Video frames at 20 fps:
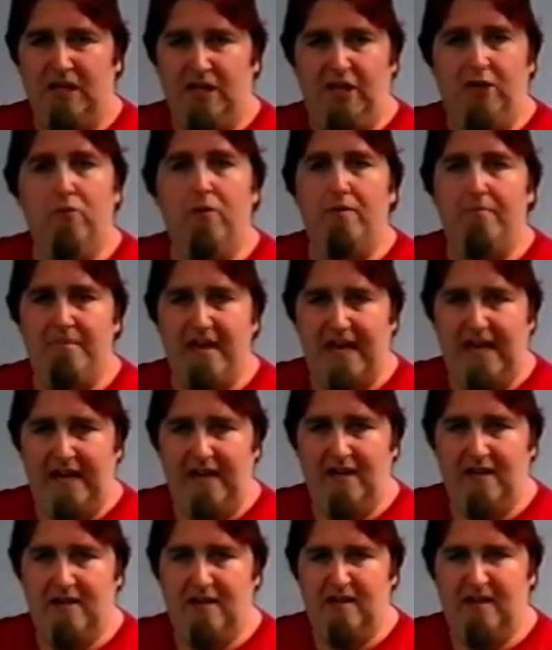You and me.
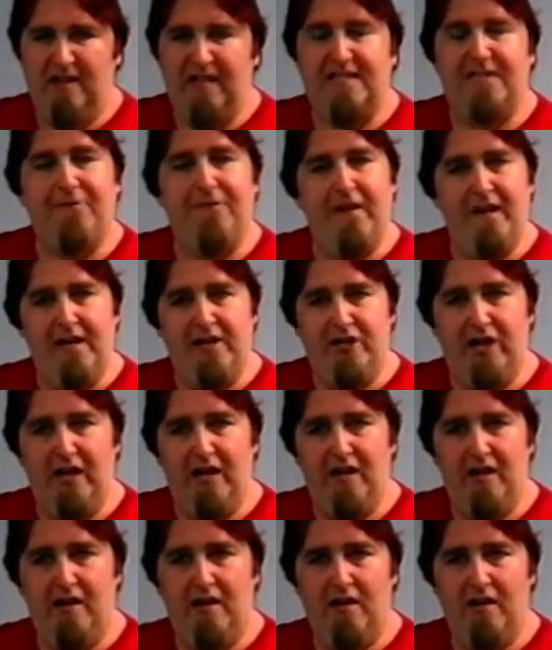Let's finish it.